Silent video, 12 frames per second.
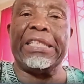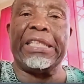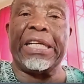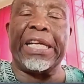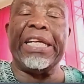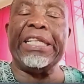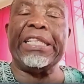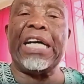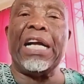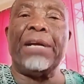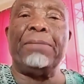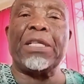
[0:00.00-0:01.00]
the grade
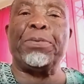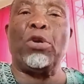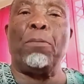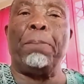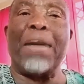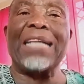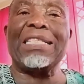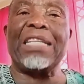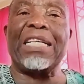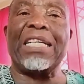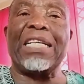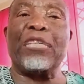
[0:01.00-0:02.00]
R must be compulsory